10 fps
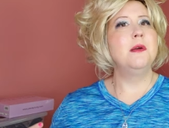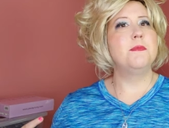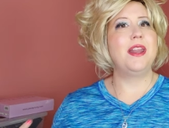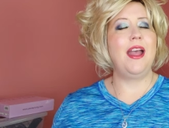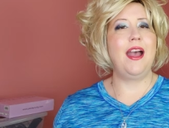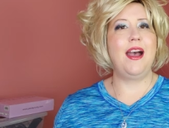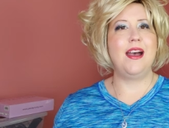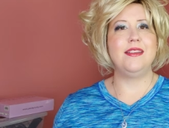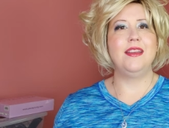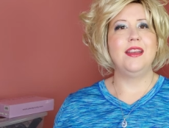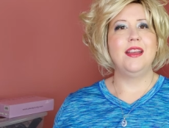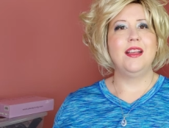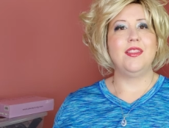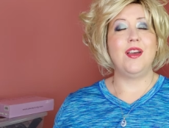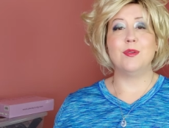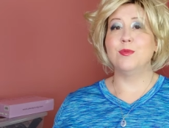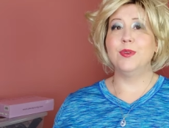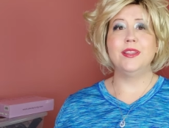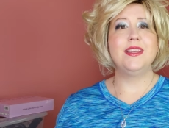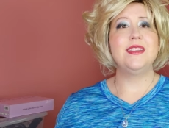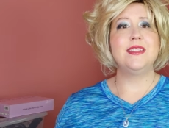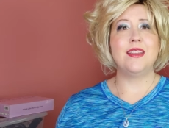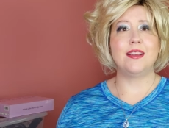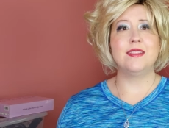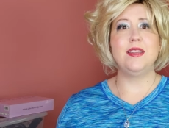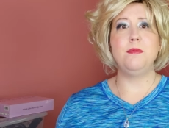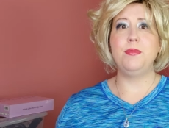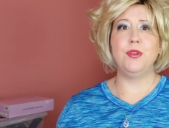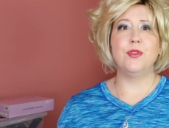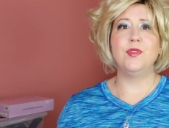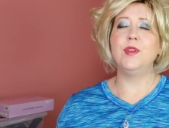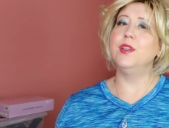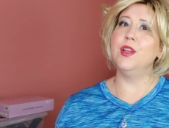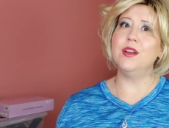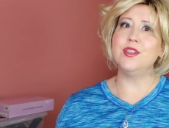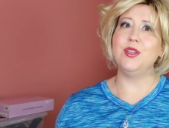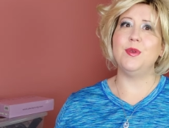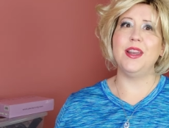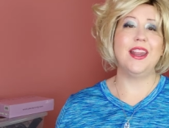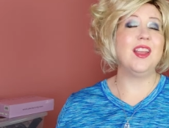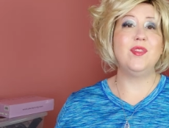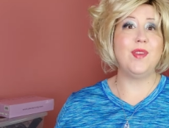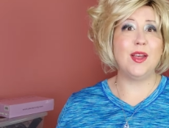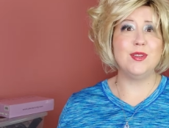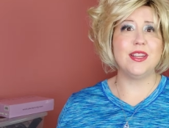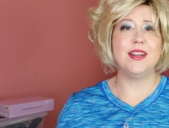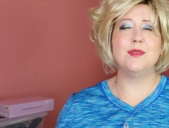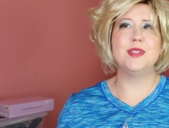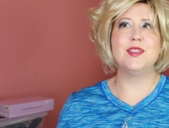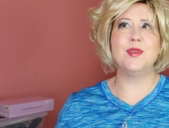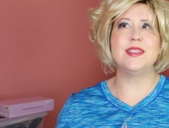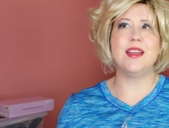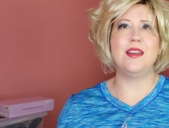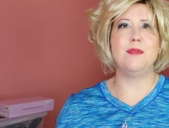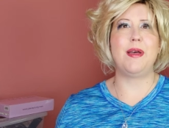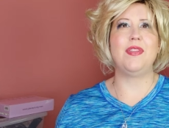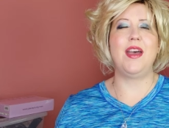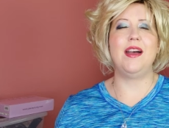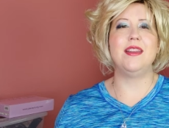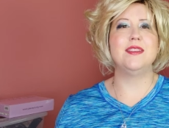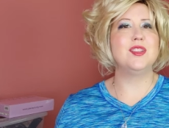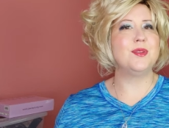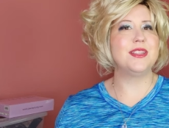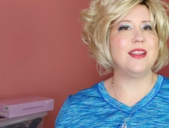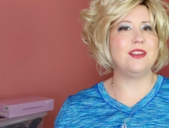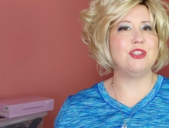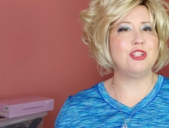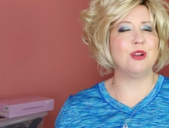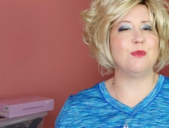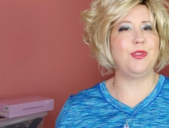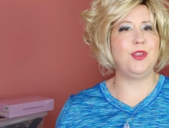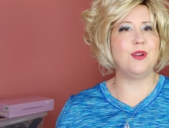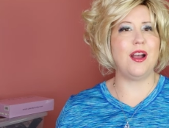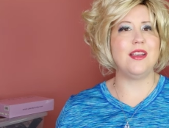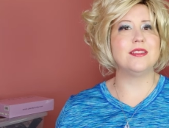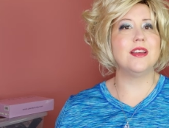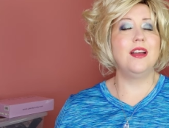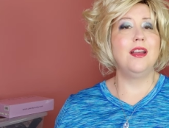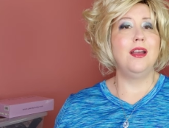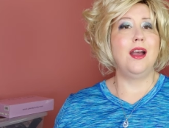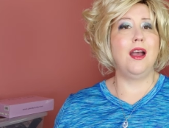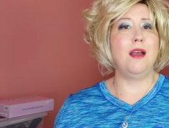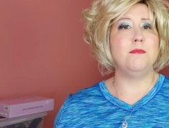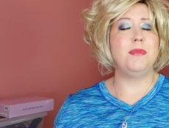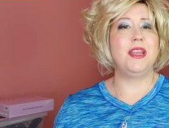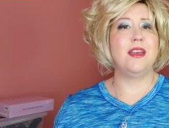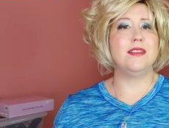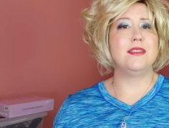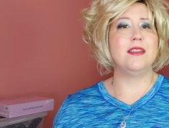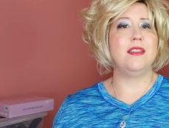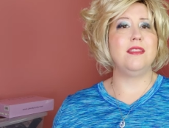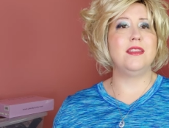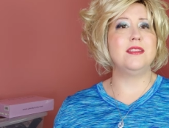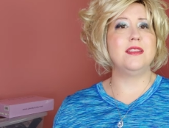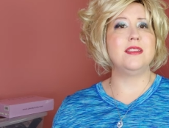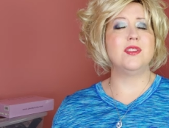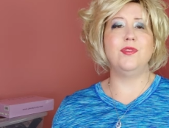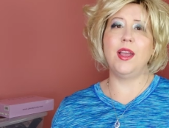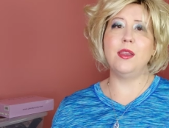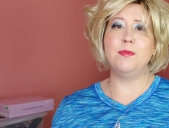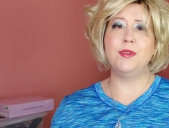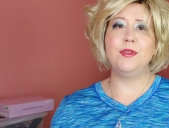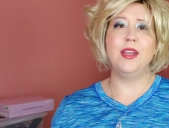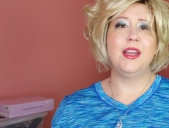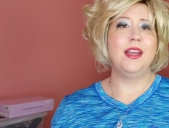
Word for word: but had that really sexy, beautiful look to it. And I found it and I was so excited about that and so excited to share it with you guys uh, because this is available.